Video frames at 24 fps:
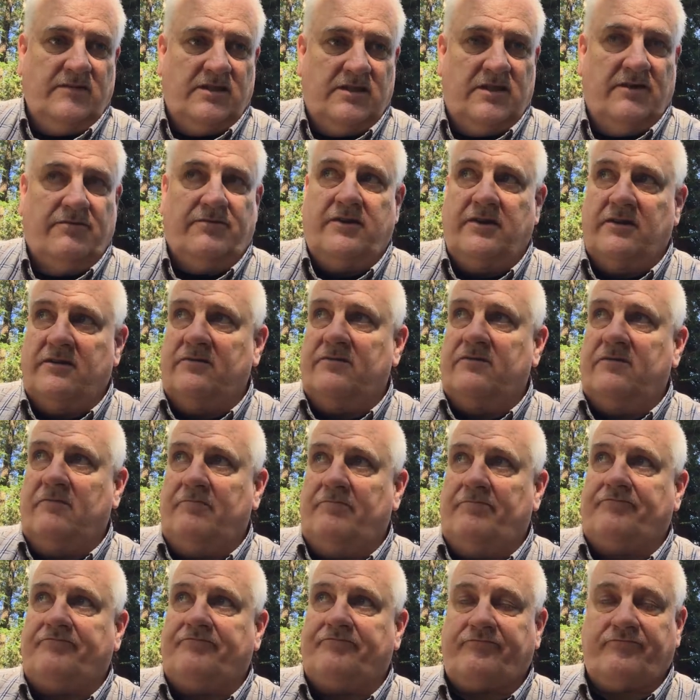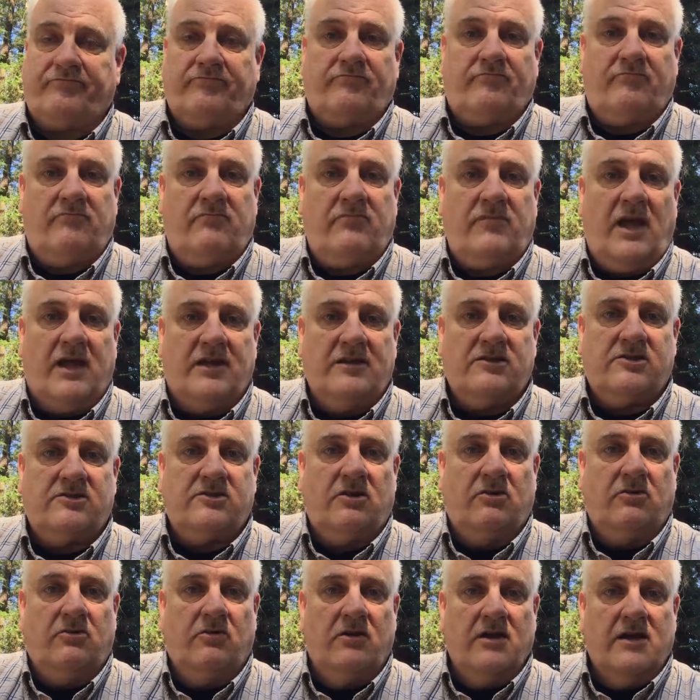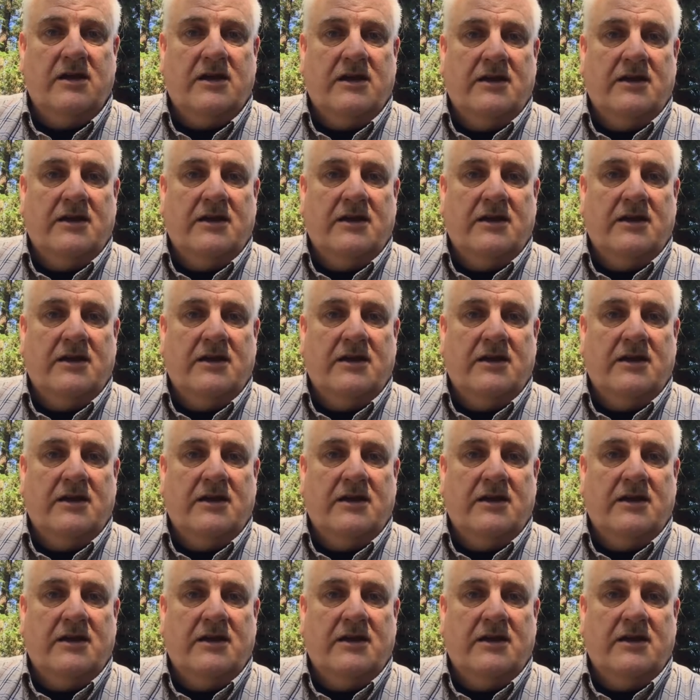dividends. And so